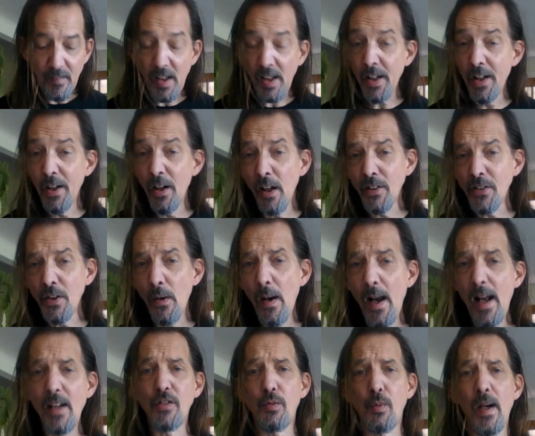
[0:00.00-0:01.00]
It also
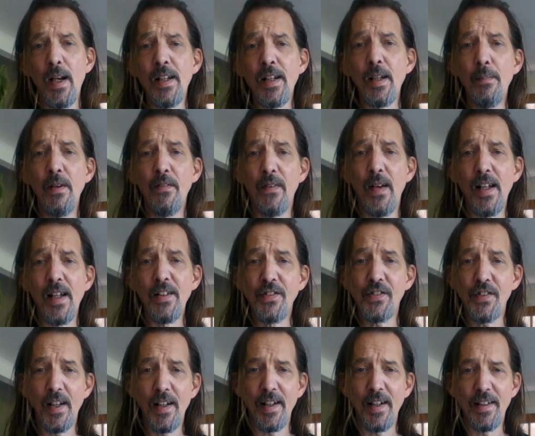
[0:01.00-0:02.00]
has random events,
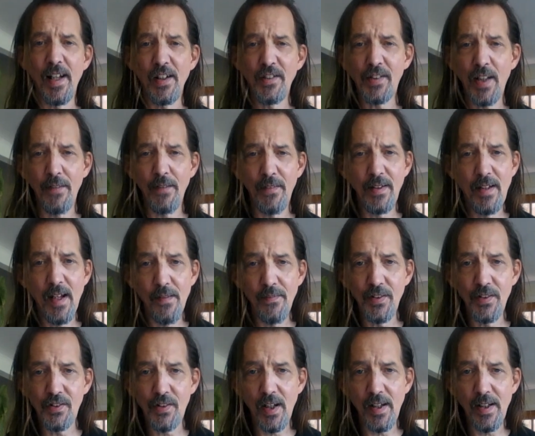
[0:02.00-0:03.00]
and it does have a
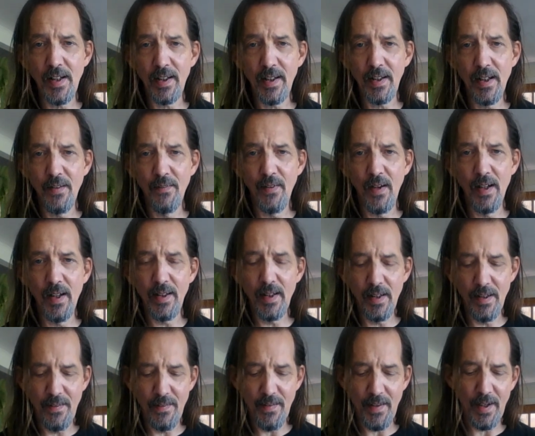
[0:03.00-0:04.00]
devastating event
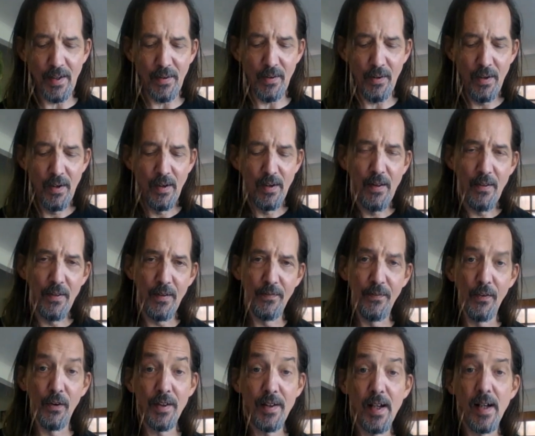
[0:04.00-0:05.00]
in there, the
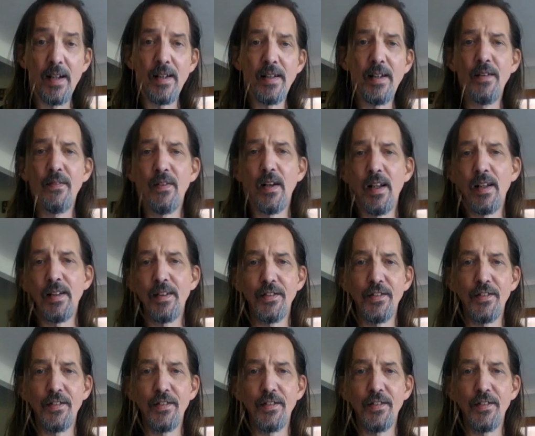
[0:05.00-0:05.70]
Verdun event.